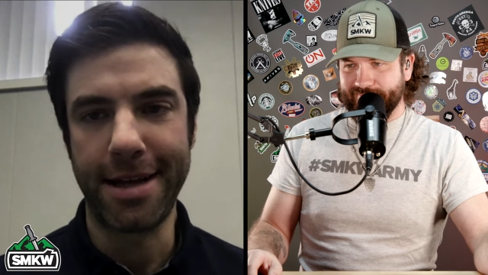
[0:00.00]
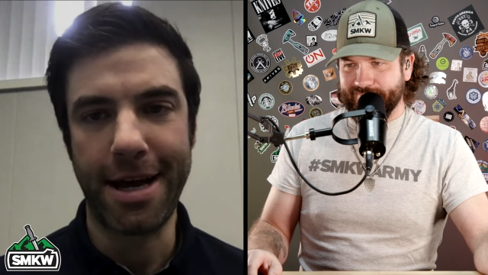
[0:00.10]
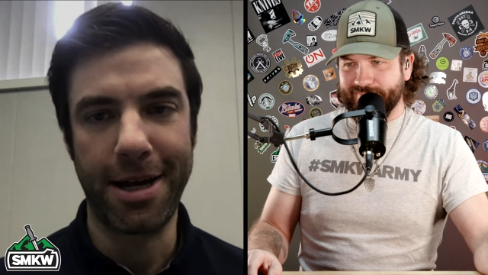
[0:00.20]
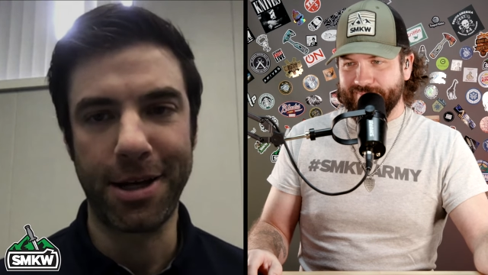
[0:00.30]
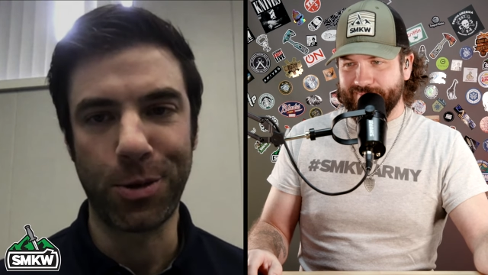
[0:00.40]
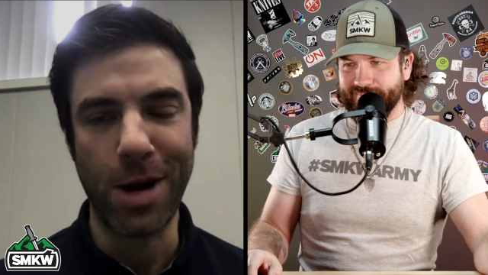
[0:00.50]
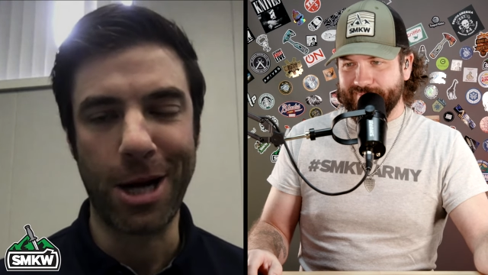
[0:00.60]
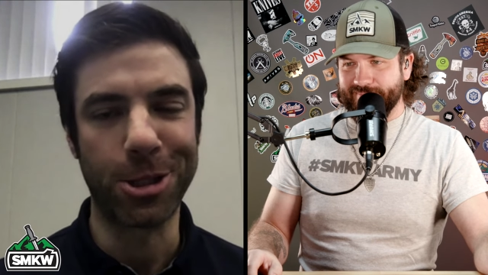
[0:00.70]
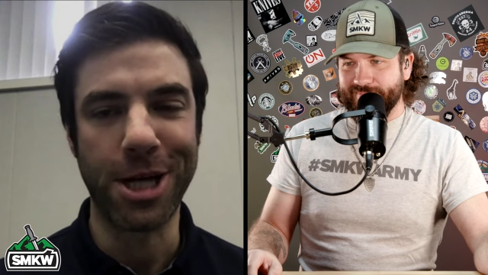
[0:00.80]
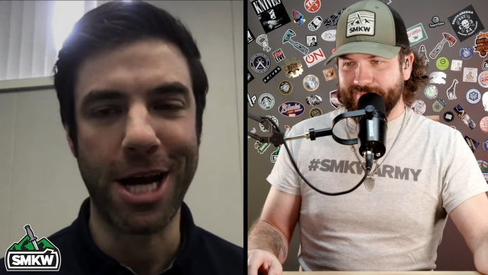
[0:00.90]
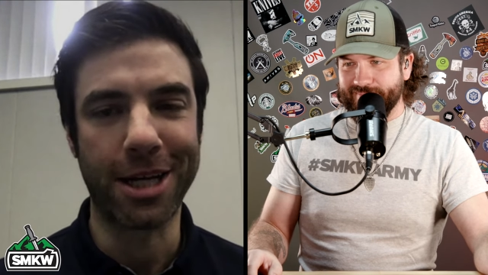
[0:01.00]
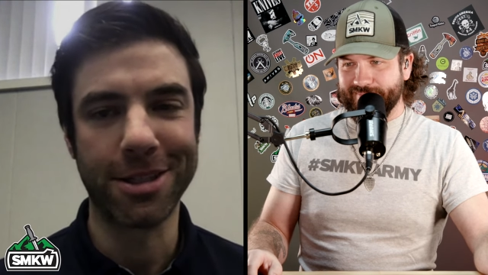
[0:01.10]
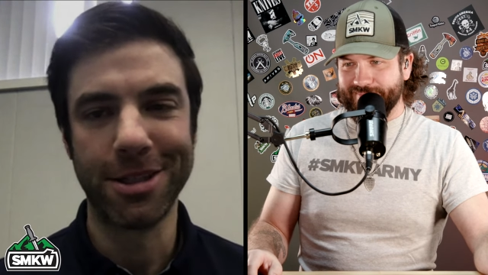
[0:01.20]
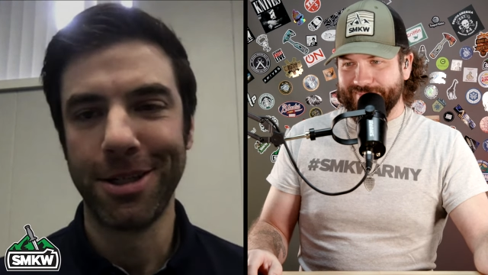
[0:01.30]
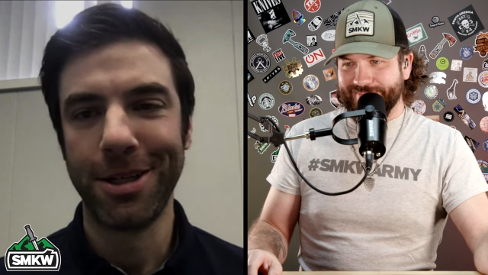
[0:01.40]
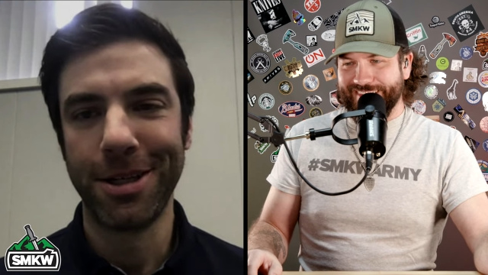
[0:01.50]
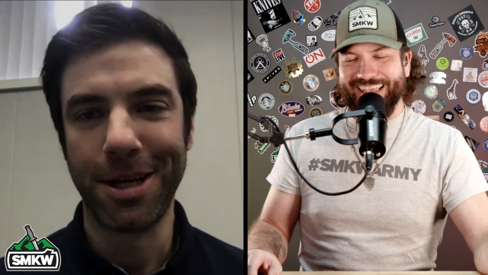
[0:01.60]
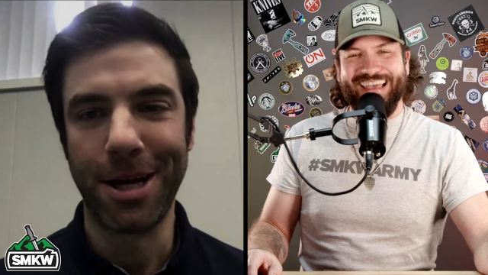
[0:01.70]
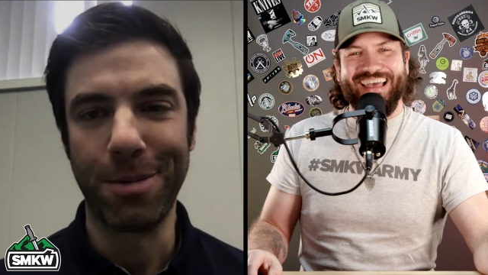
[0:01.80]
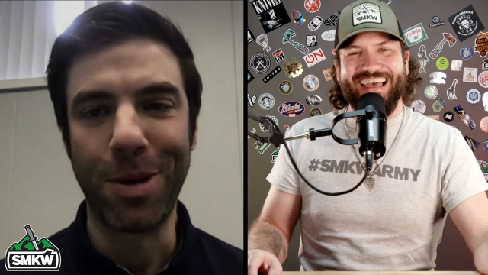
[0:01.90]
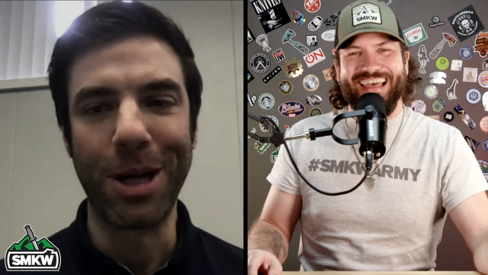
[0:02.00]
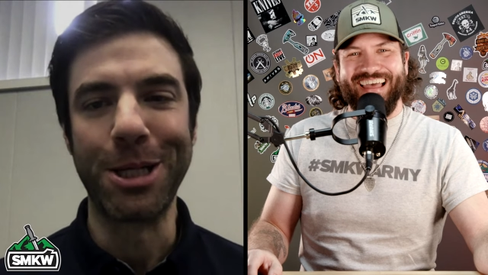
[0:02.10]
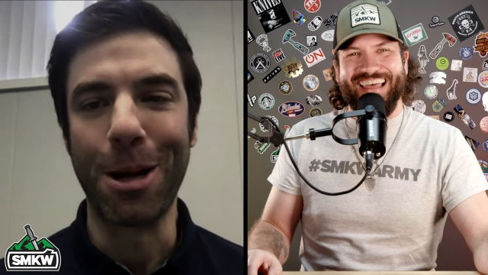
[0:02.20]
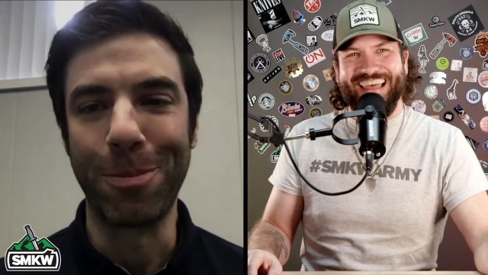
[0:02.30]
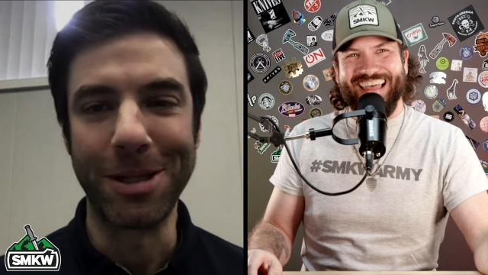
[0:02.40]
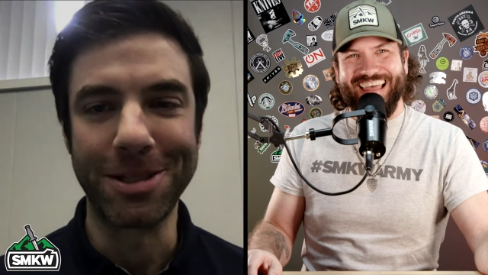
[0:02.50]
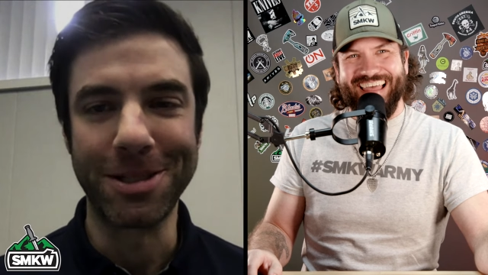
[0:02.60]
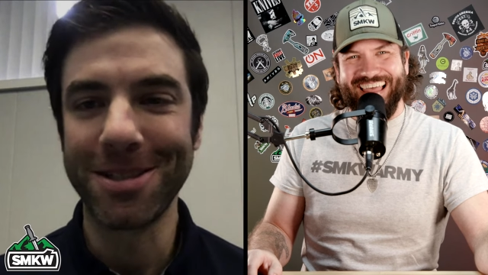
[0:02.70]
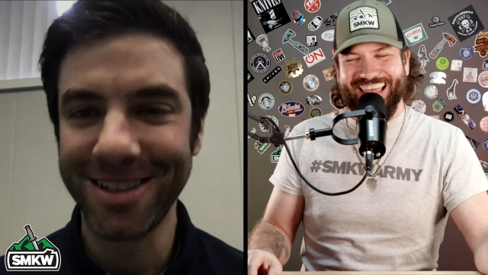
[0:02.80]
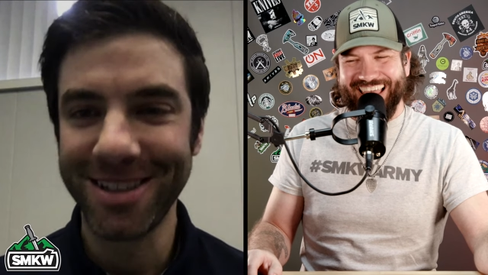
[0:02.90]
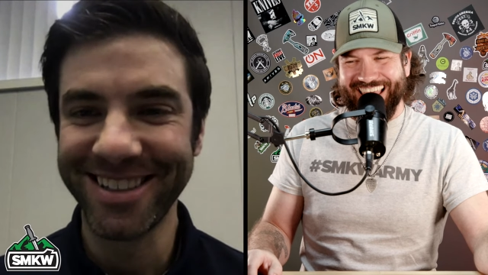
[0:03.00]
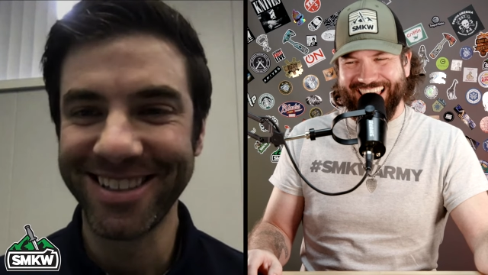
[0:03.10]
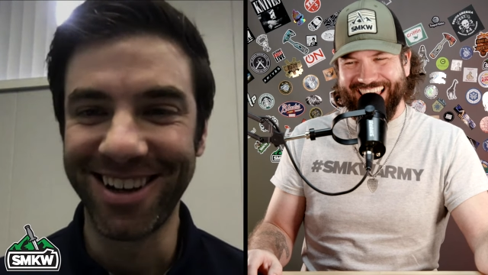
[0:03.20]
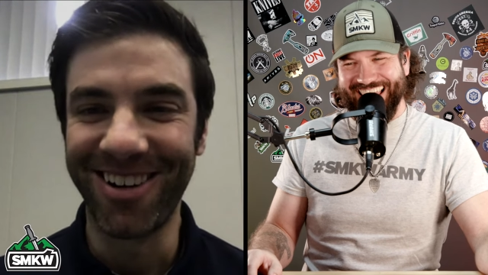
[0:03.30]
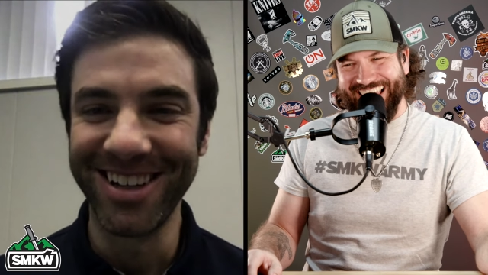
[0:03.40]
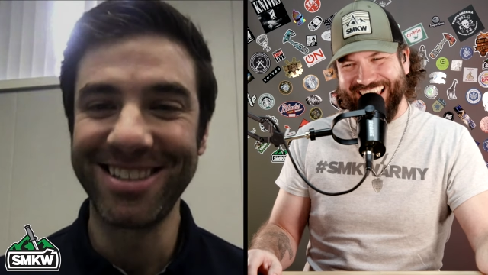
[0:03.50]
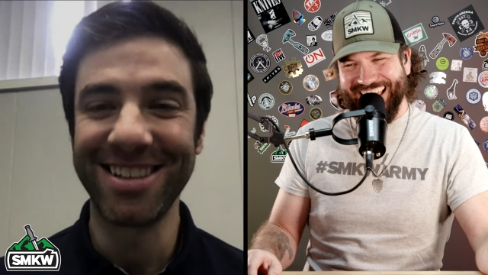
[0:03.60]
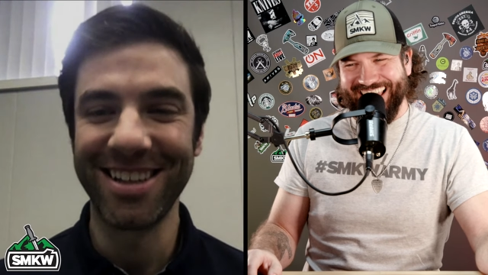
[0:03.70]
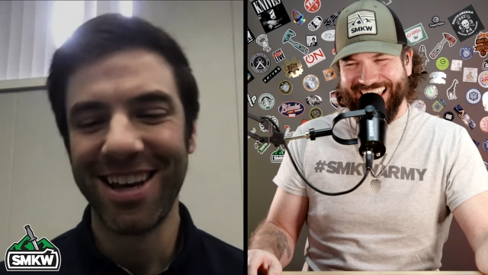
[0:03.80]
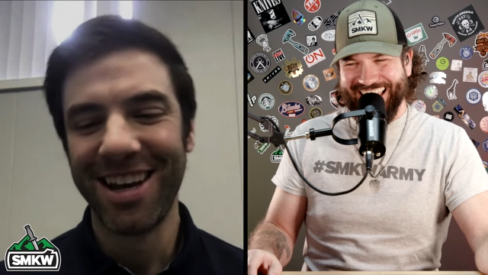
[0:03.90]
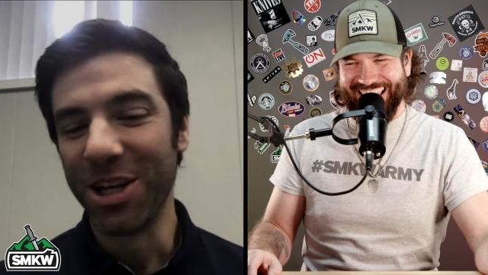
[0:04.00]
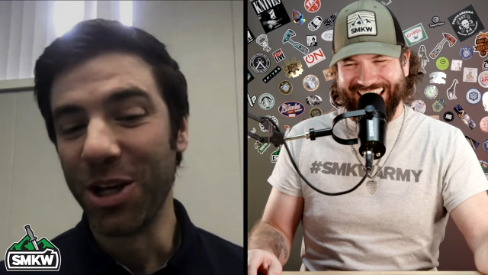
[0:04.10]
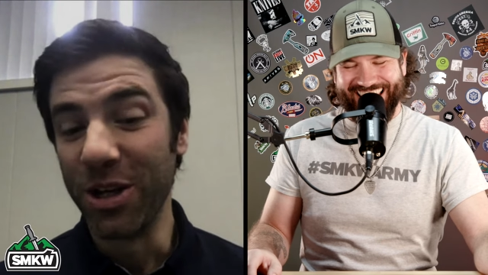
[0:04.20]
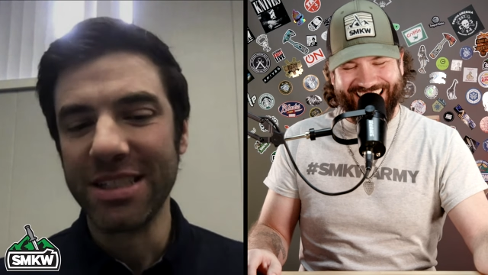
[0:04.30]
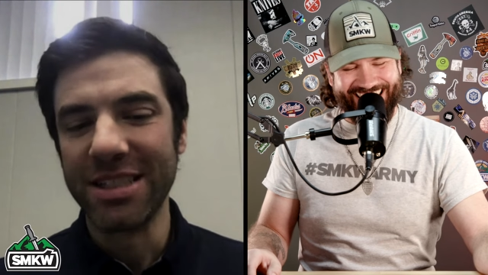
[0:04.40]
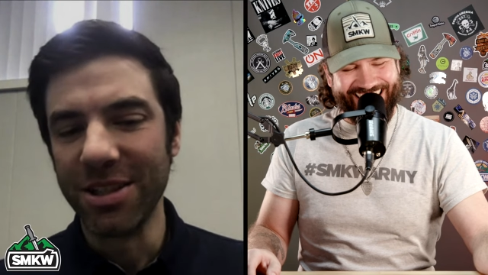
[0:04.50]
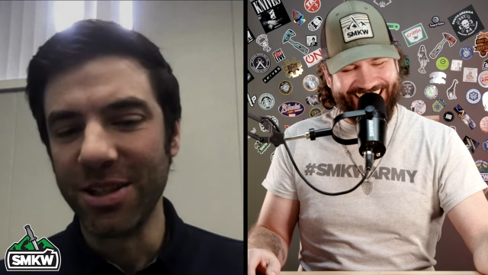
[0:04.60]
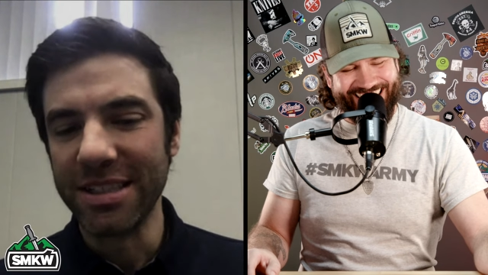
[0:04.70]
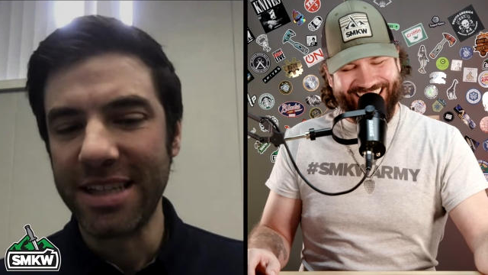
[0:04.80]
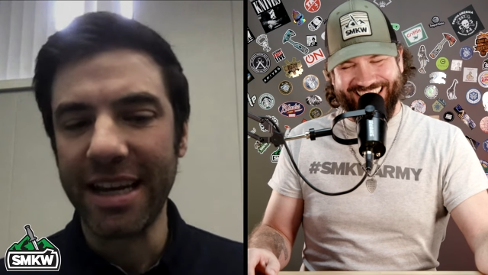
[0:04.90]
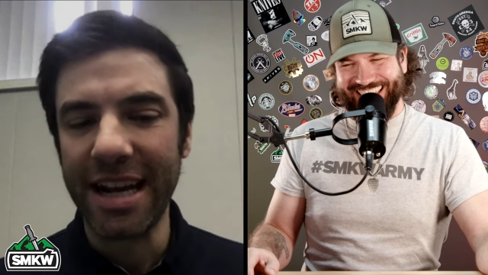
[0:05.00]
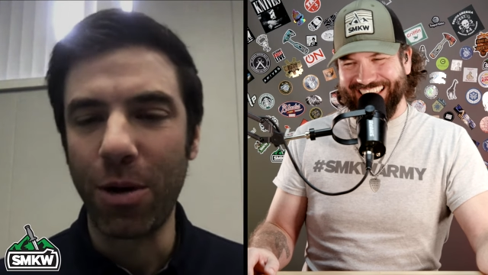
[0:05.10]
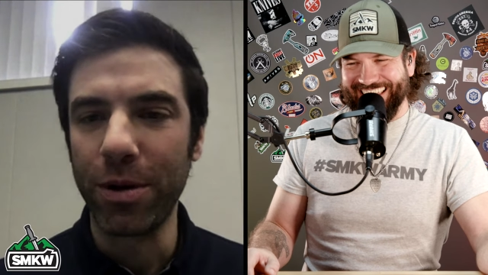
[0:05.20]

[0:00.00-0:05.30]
Speaker 1: it's not a crackerjack uh, compass. So it's you know you can you can take it